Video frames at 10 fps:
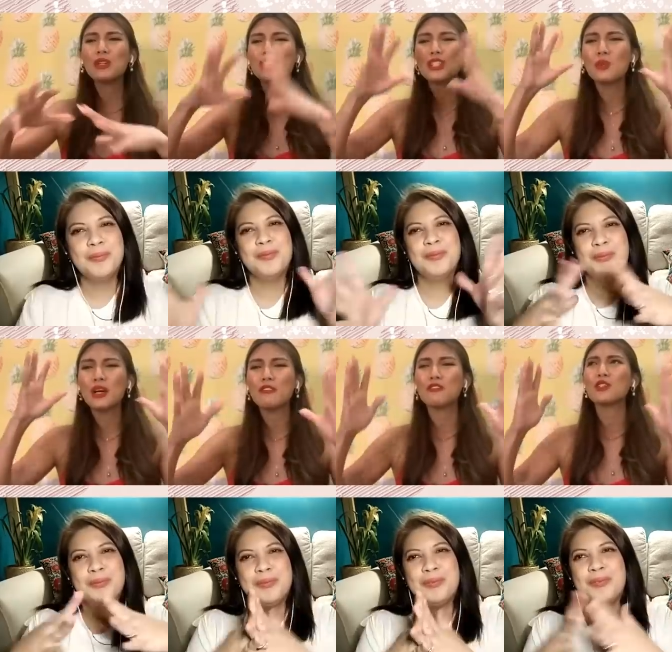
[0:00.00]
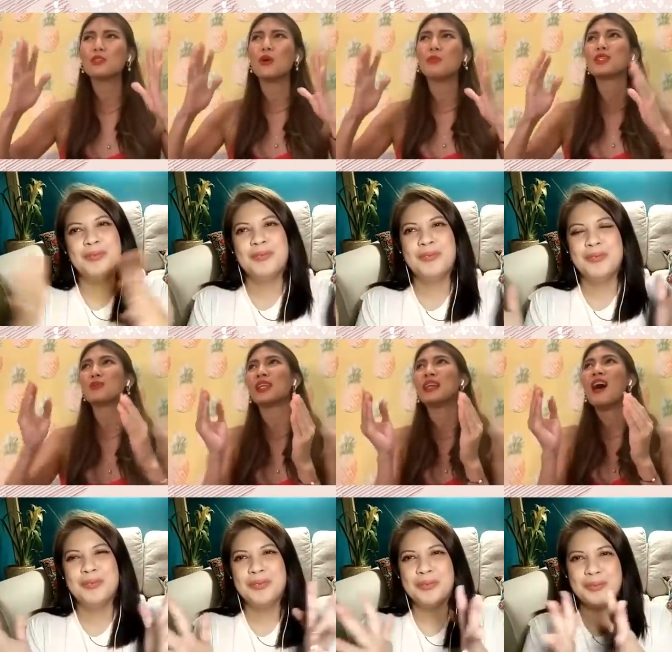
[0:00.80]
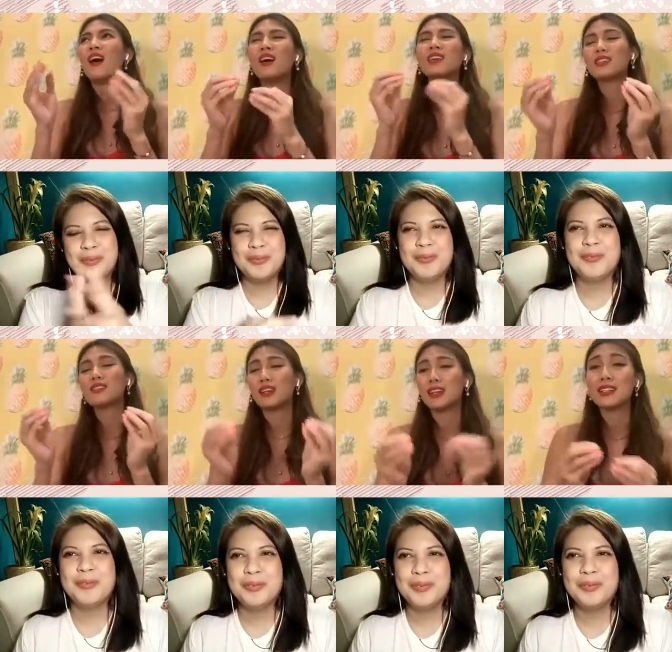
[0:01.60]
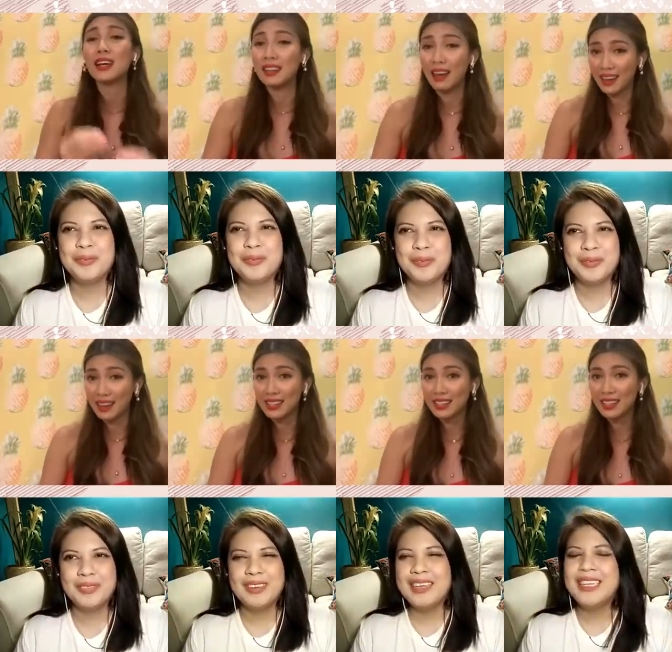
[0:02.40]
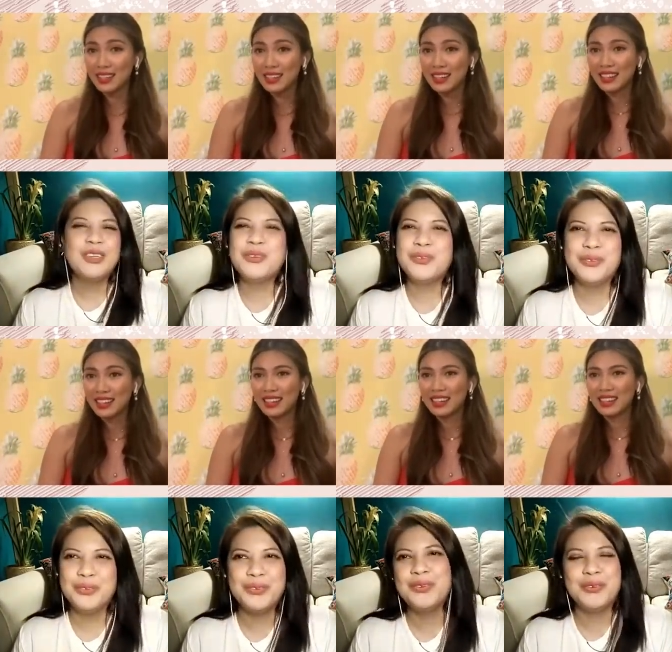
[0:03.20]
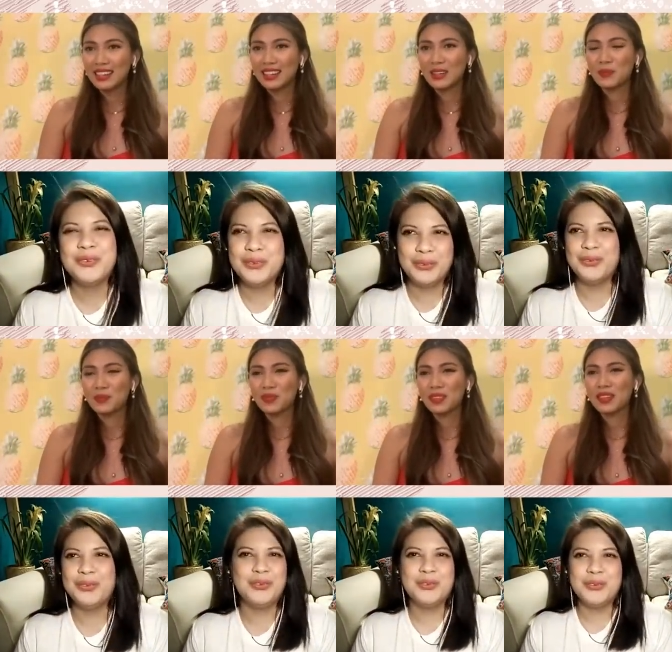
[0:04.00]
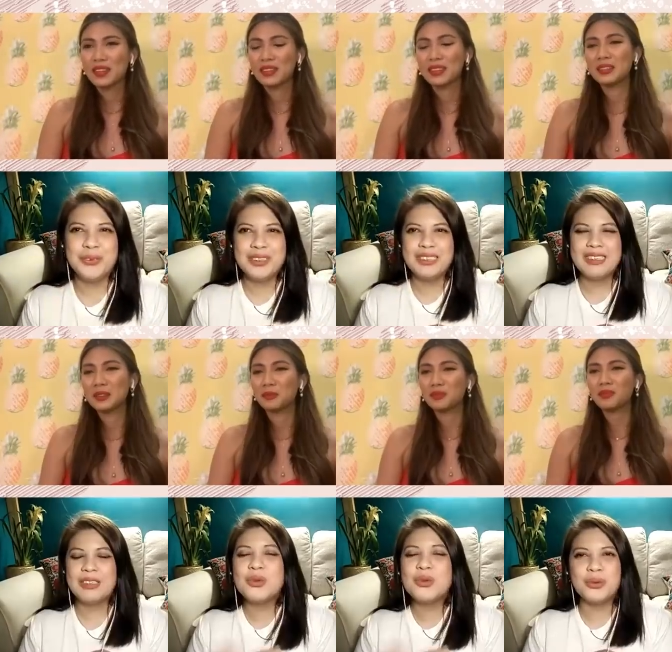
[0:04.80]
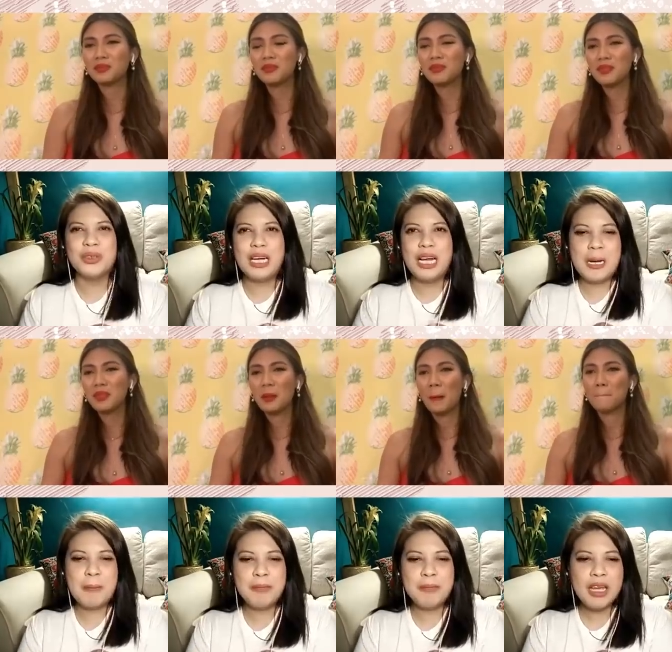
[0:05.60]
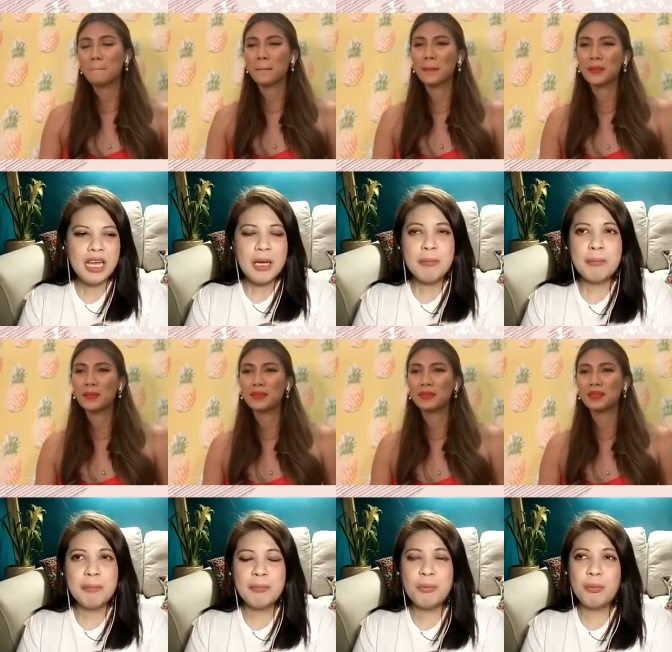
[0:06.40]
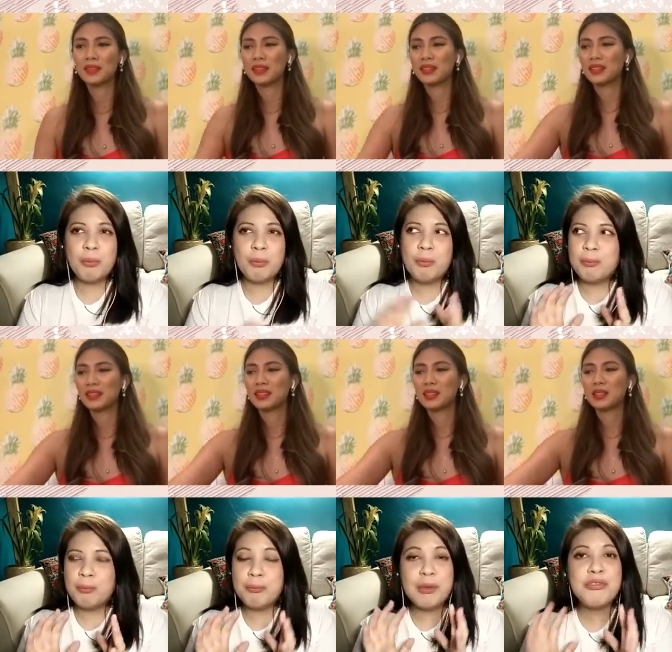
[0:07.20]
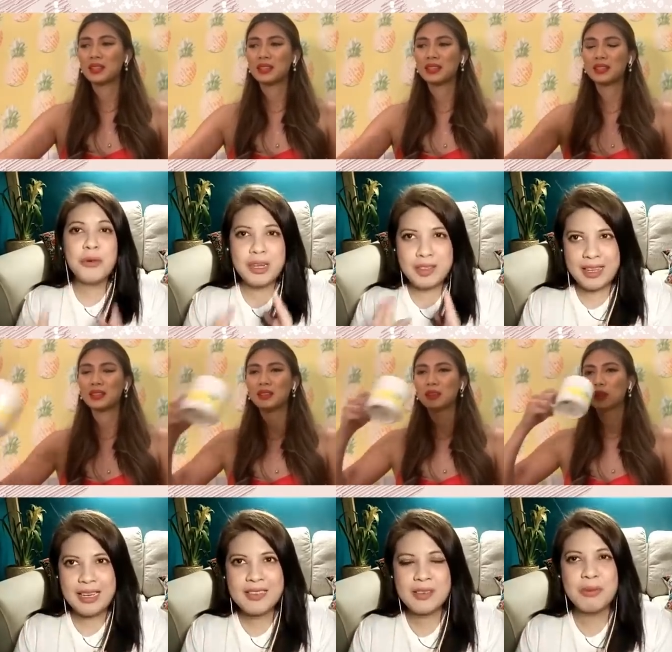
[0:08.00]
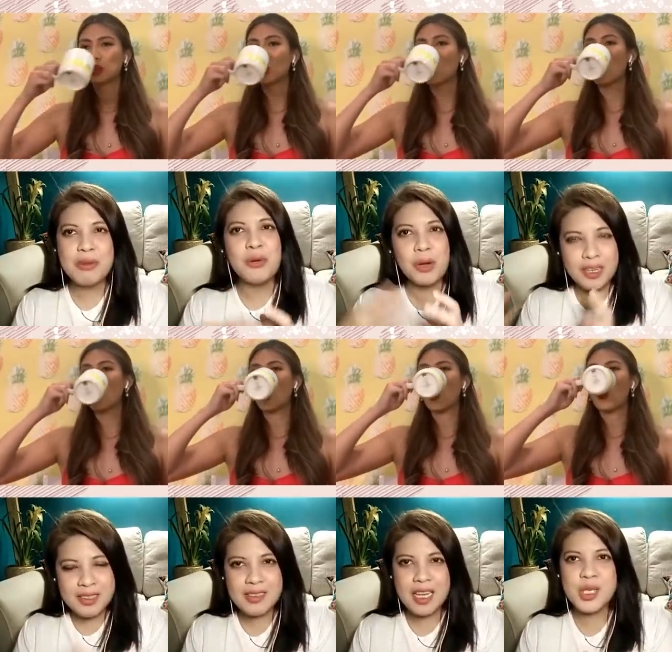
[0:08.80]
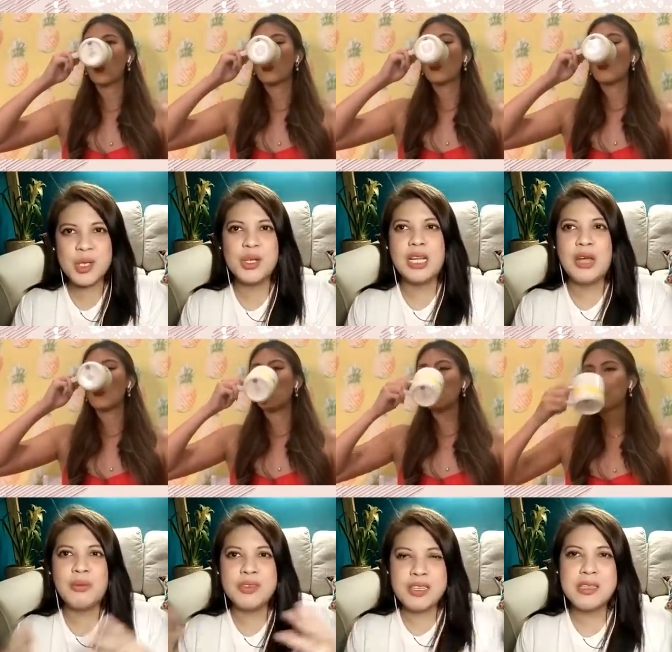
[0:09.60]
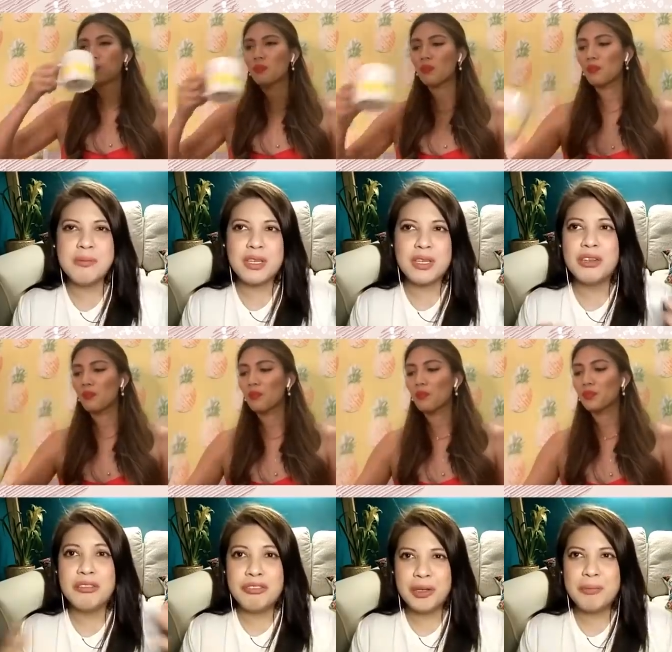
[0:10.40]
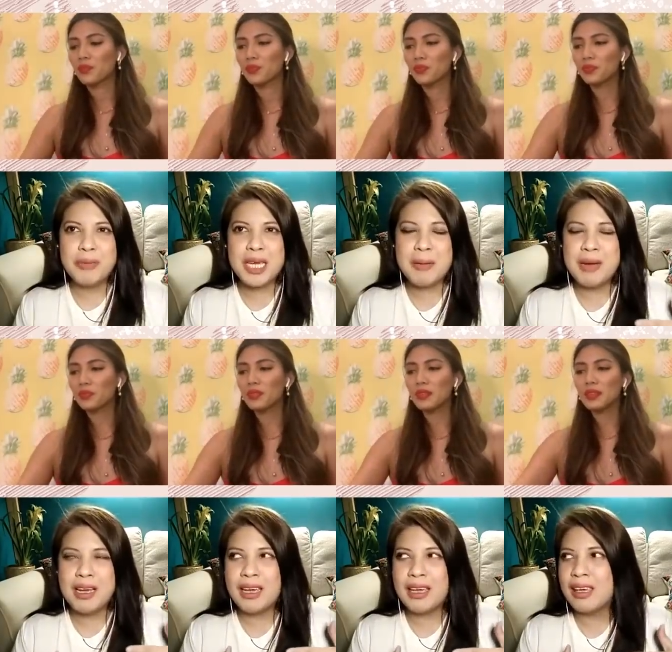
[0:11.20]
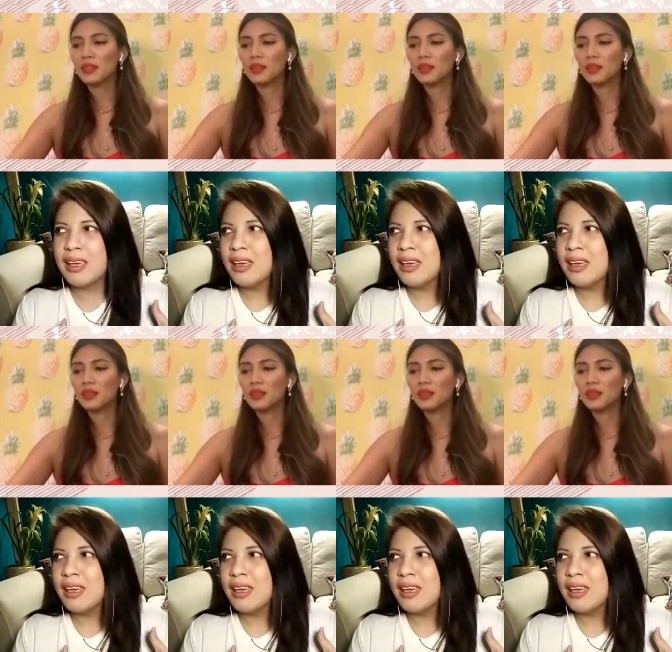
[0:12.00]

Speaker 1: just one of
Speaker 2: those moments when all the stars aligned. True, true, true, true, true. Um, before this, before our schedule, I was in the middle of filming my